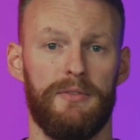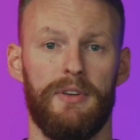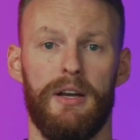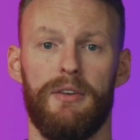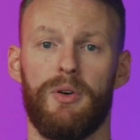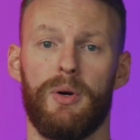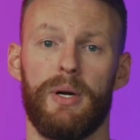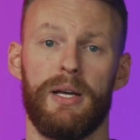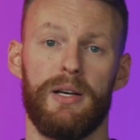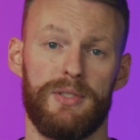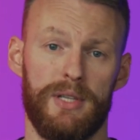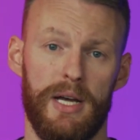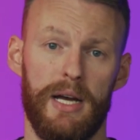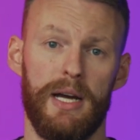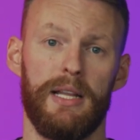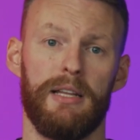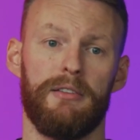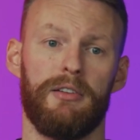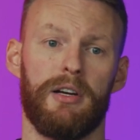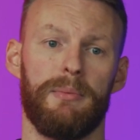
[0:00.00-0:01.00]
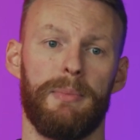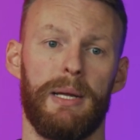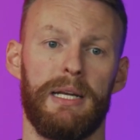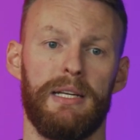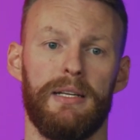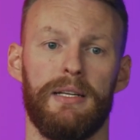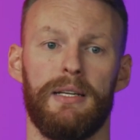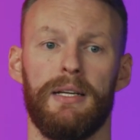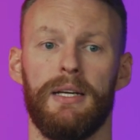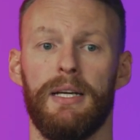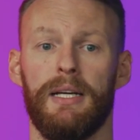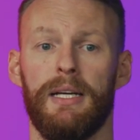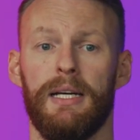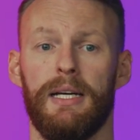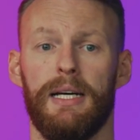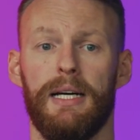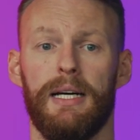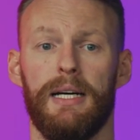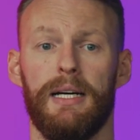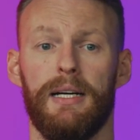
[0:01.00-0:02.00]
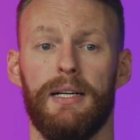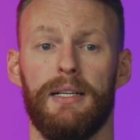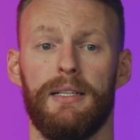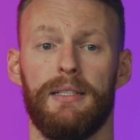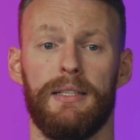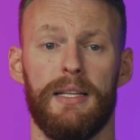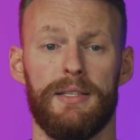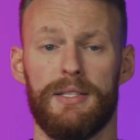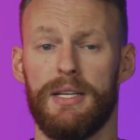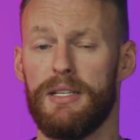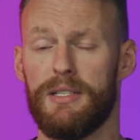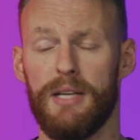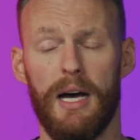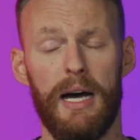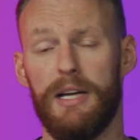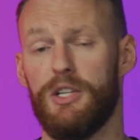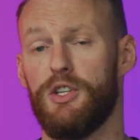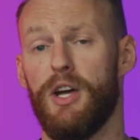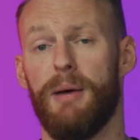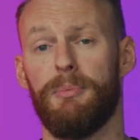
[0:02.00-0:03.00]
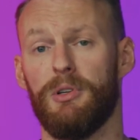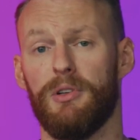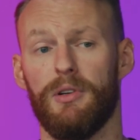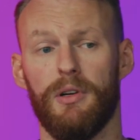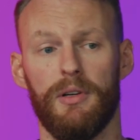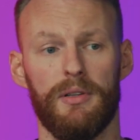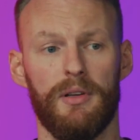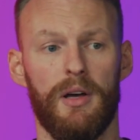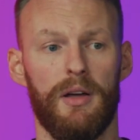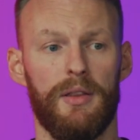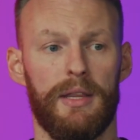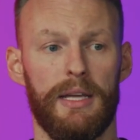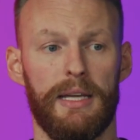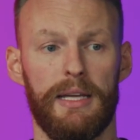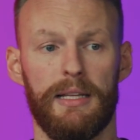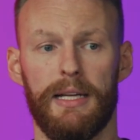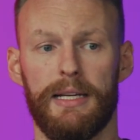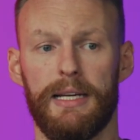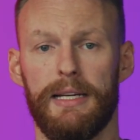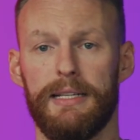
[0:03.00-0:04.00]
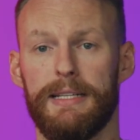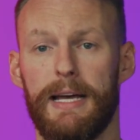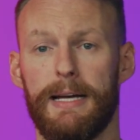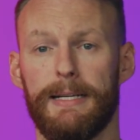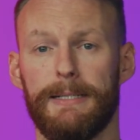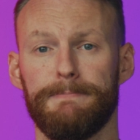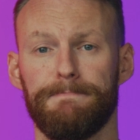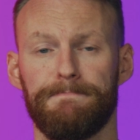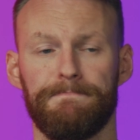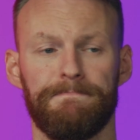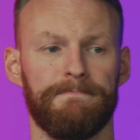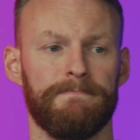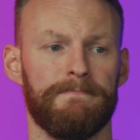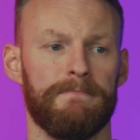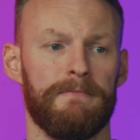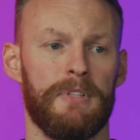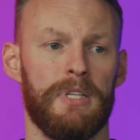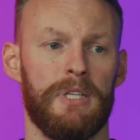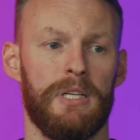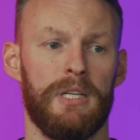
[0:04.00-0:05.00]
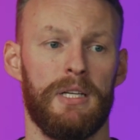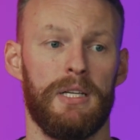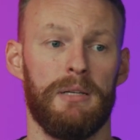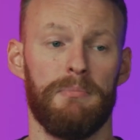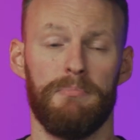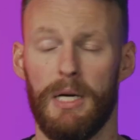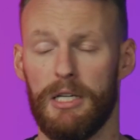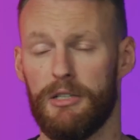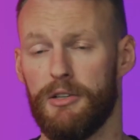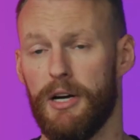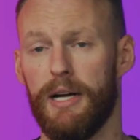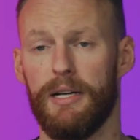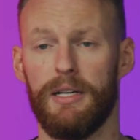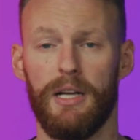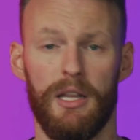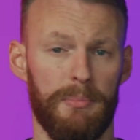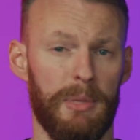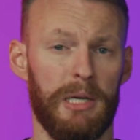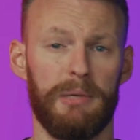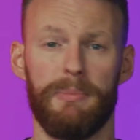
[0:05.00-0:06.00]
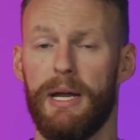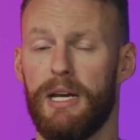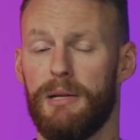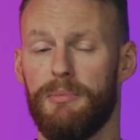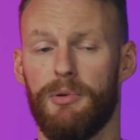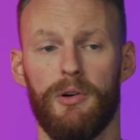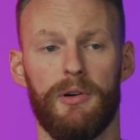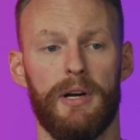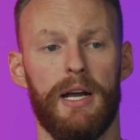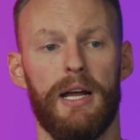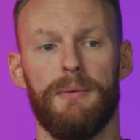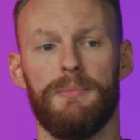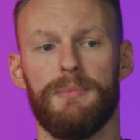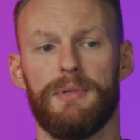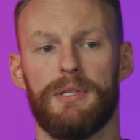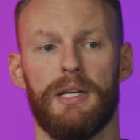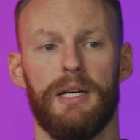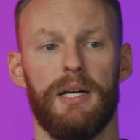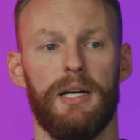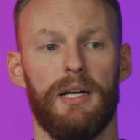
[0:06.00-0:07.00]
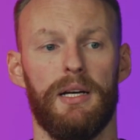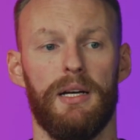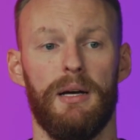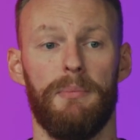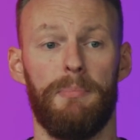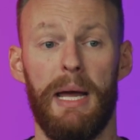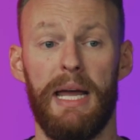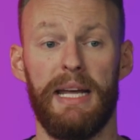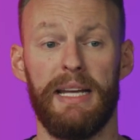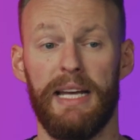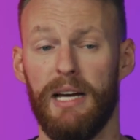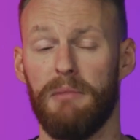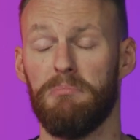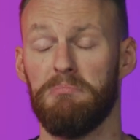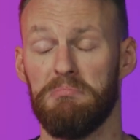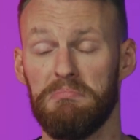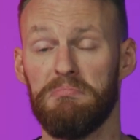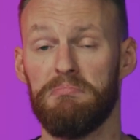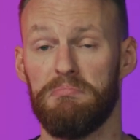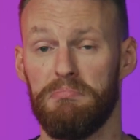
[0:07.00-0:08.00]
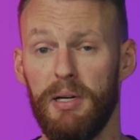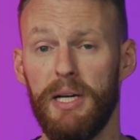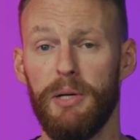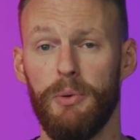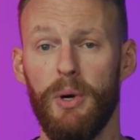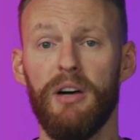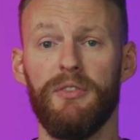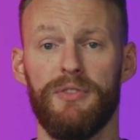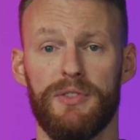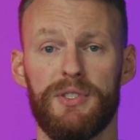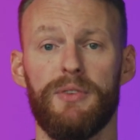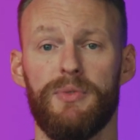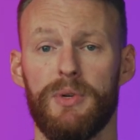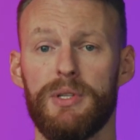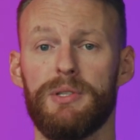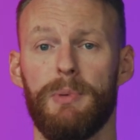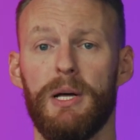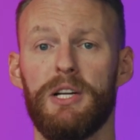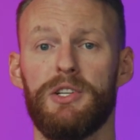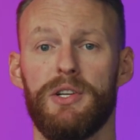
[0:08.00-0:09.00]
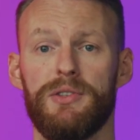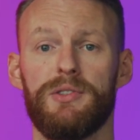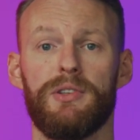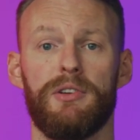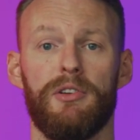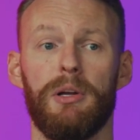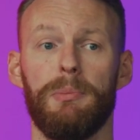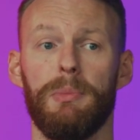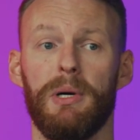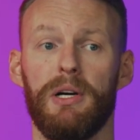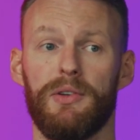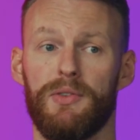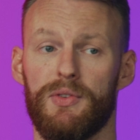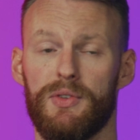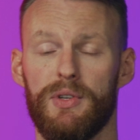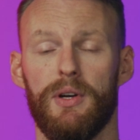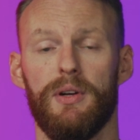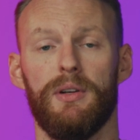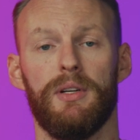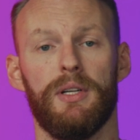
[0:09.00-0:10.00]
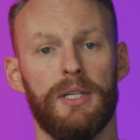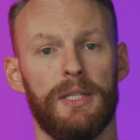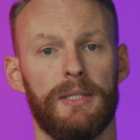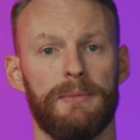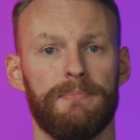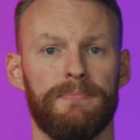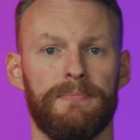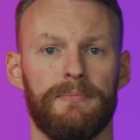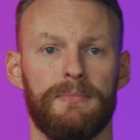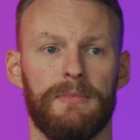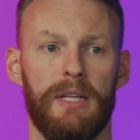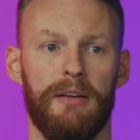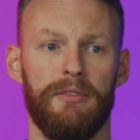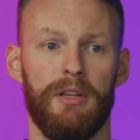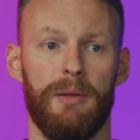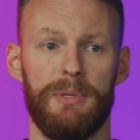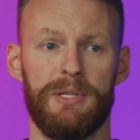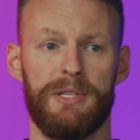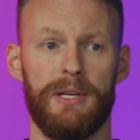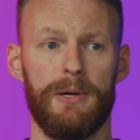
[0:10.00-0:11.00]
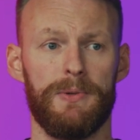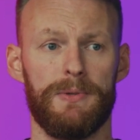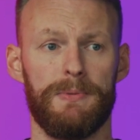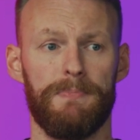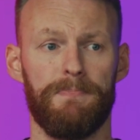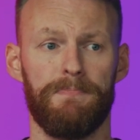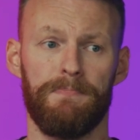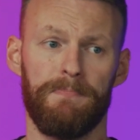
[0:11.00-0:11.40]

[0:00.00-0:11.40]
For everyone else, I highly recommend it. There's an entire chapter on thinking like an attacker. BugCrowd and other bug bounty programs are paying out pretty well for software supply chain security bugs, so level up your skills.